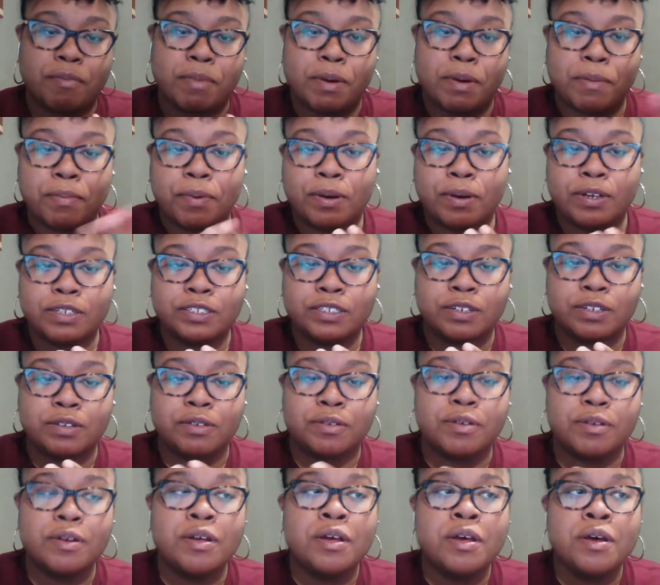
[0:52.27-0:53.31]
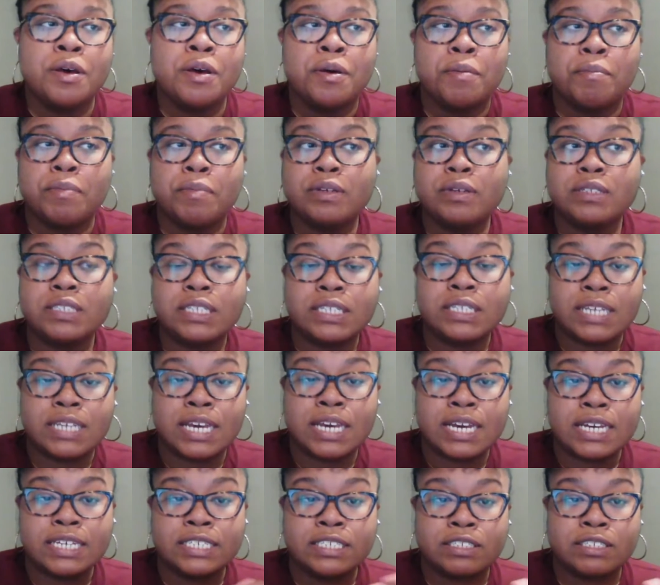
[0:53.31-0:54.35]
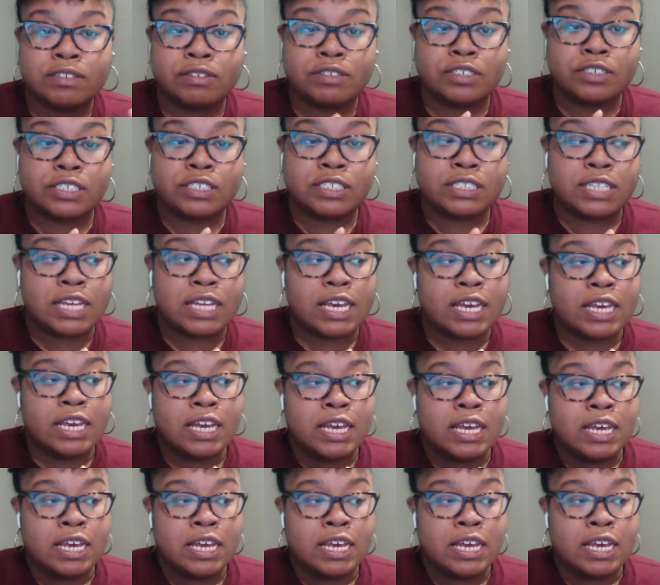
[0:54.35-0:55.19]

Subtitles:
my personal music taste, or just like